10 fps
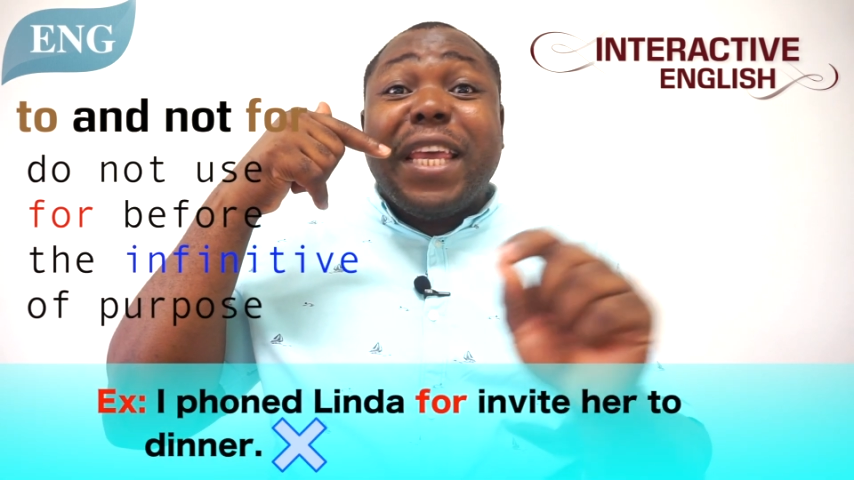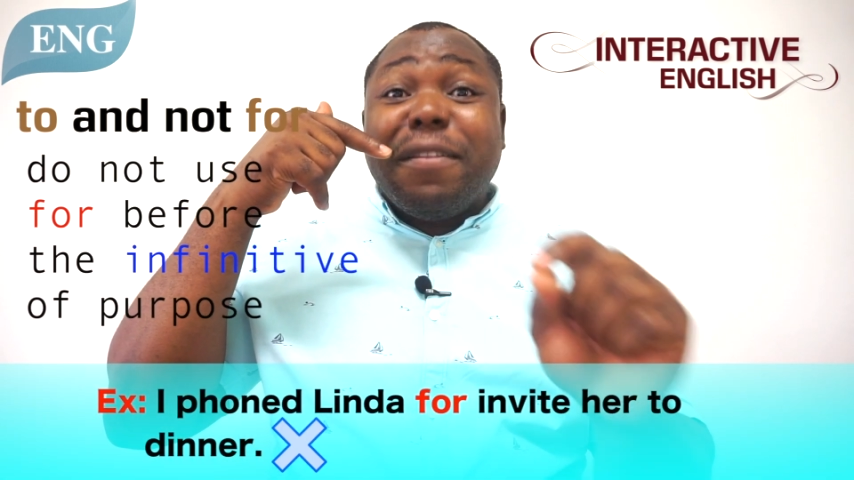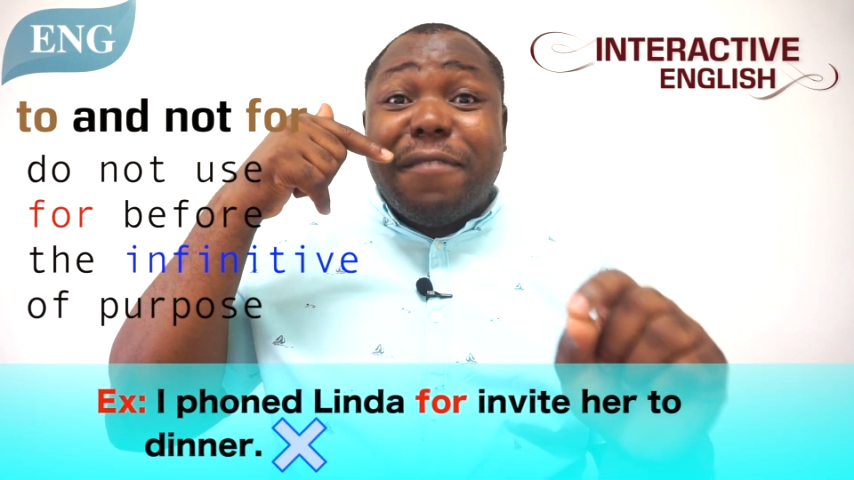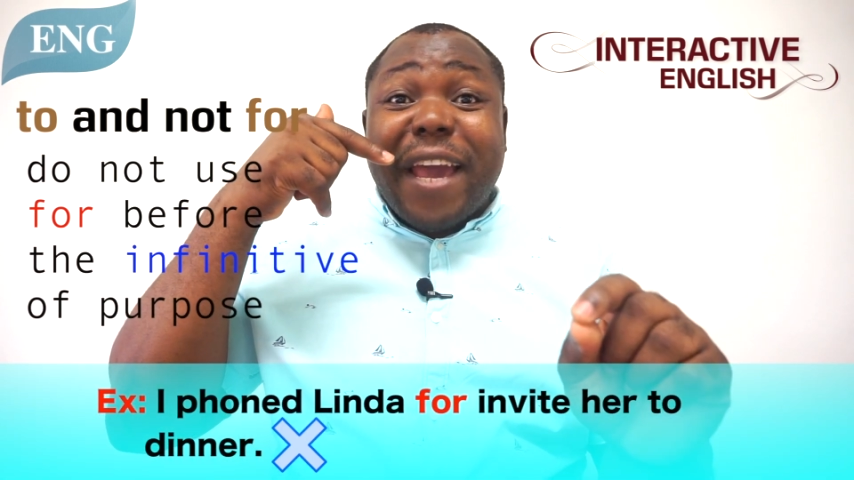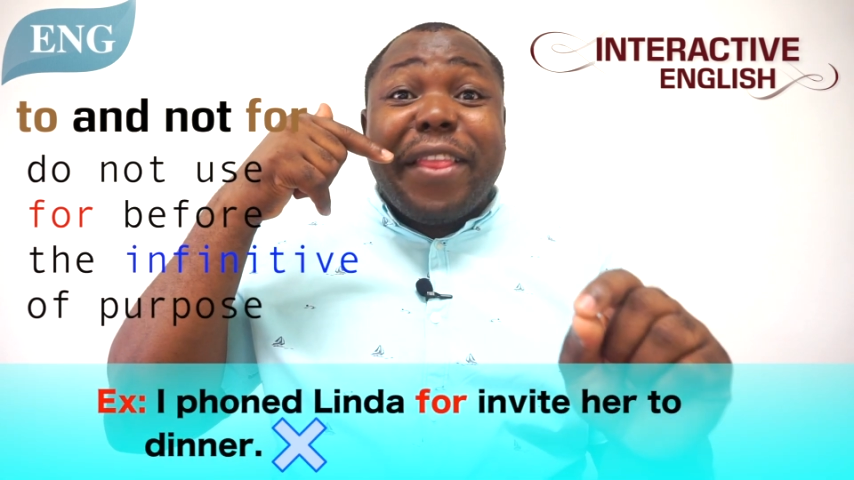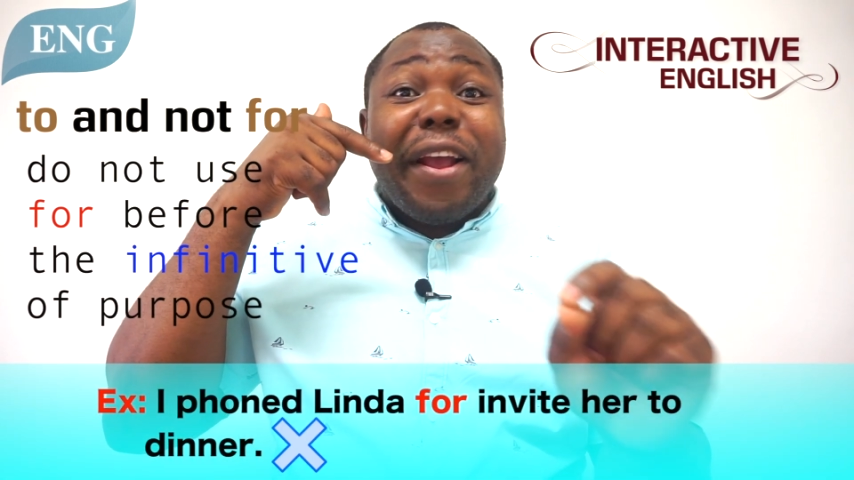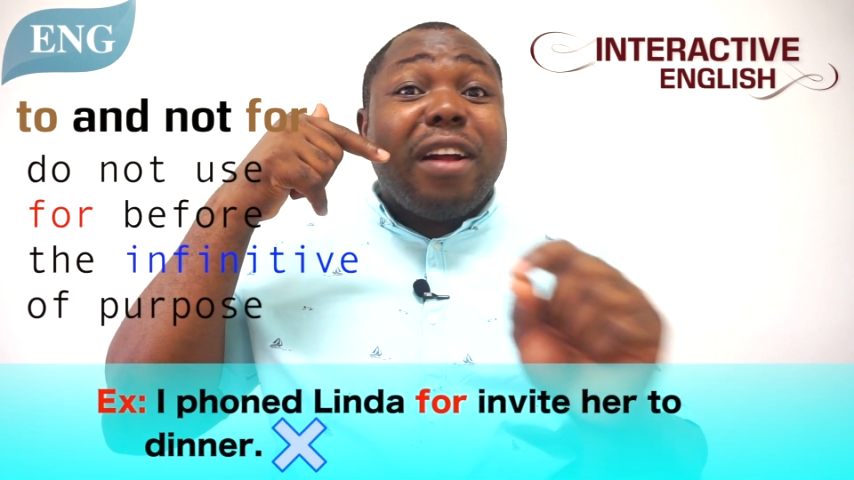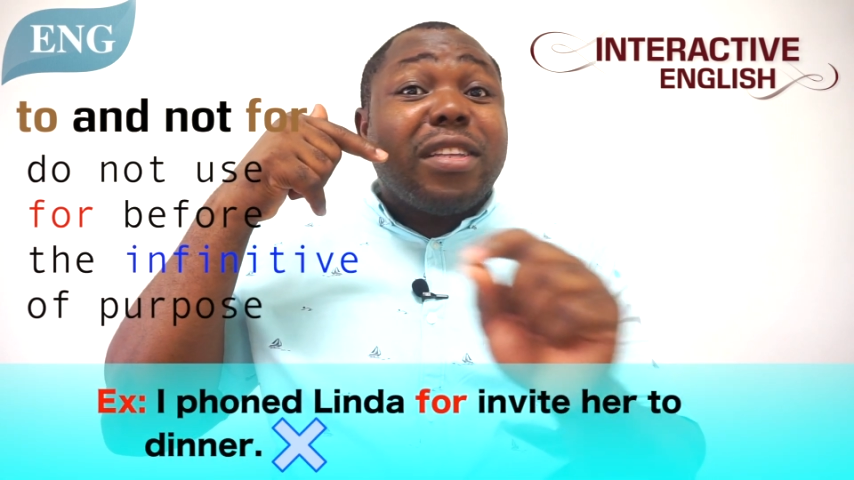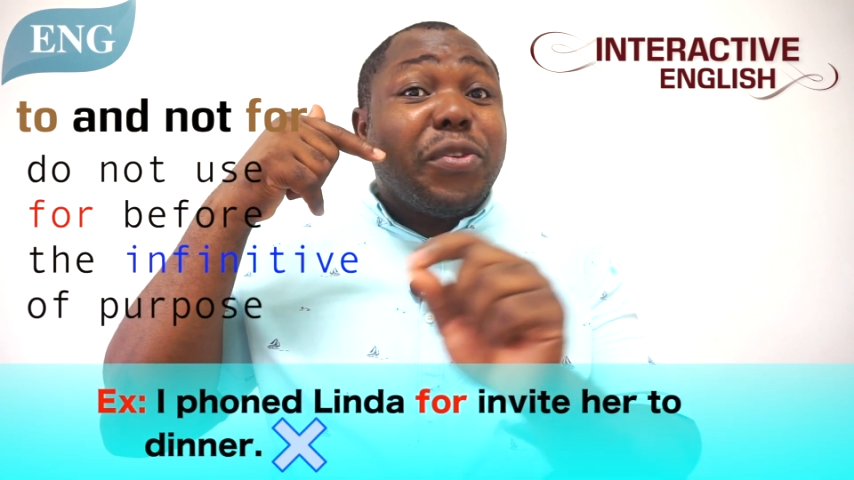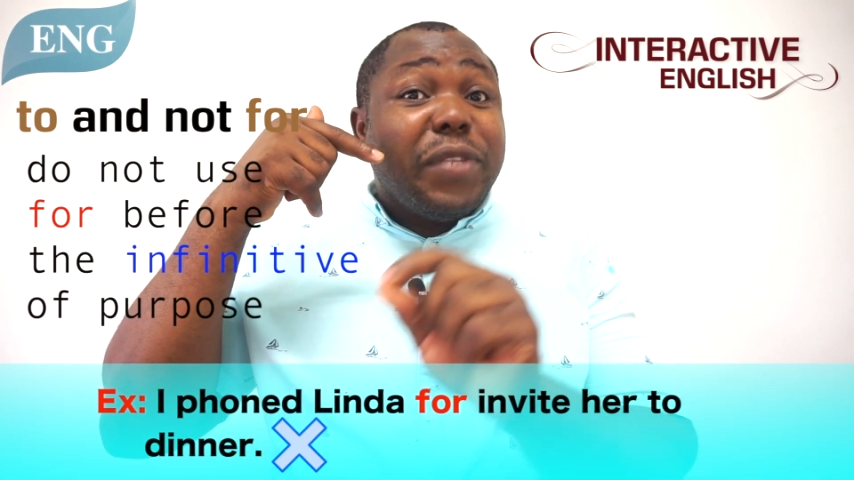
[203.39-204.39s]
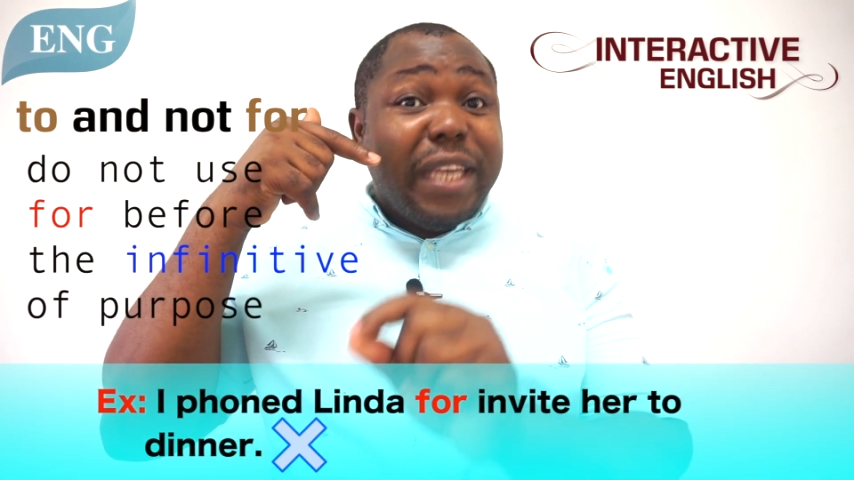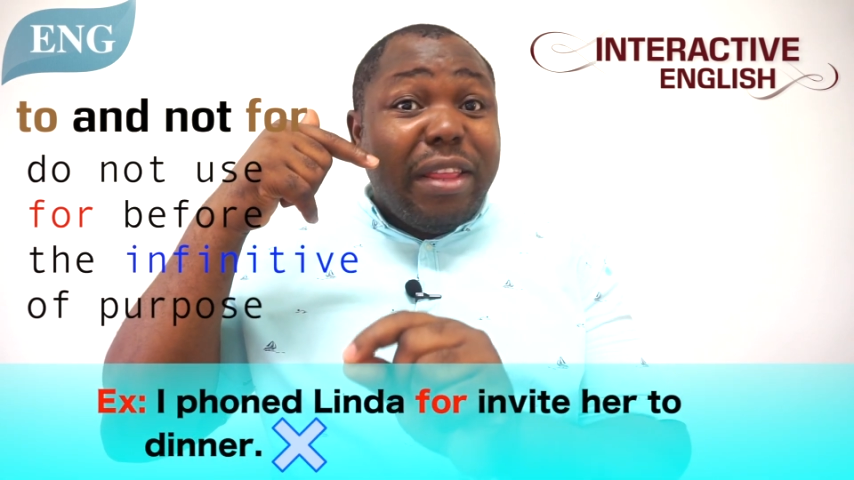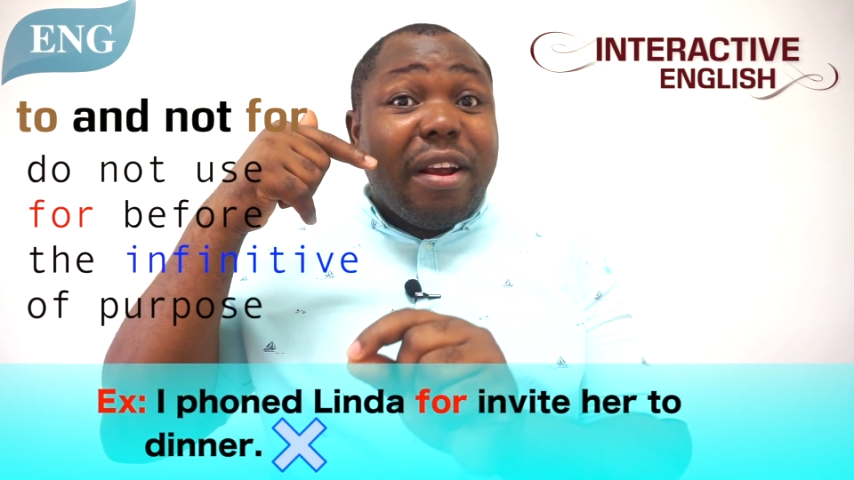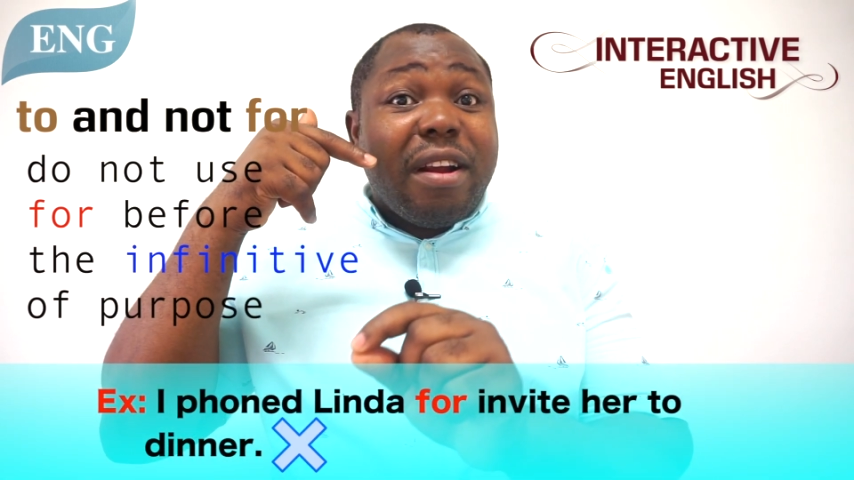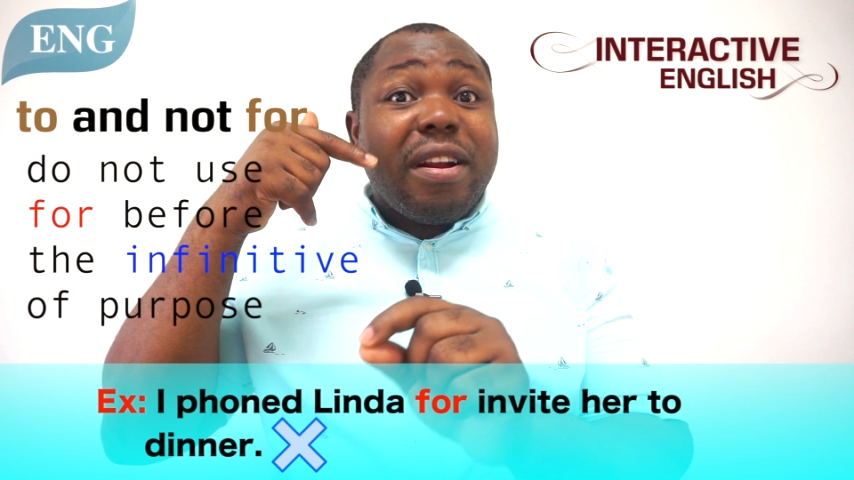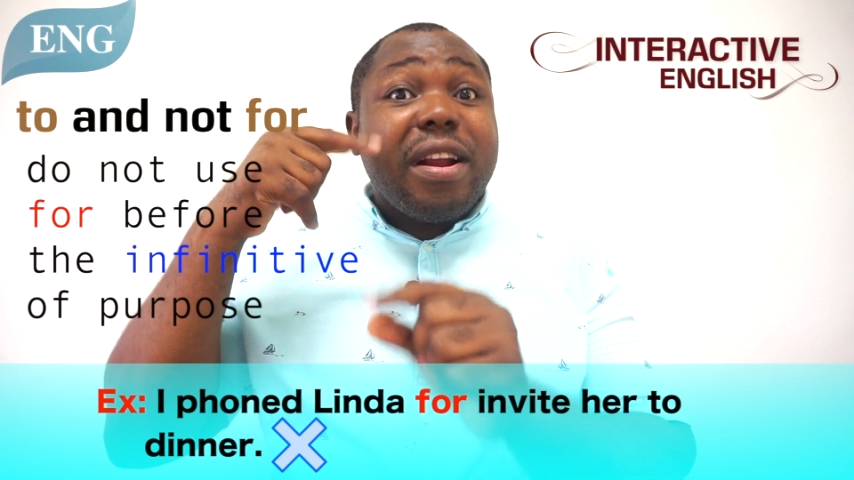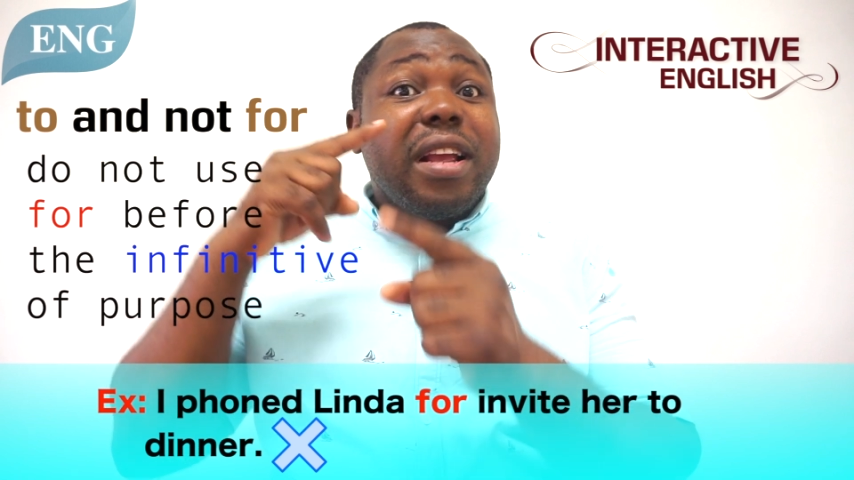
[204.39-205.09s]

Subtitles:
invite her to dinner.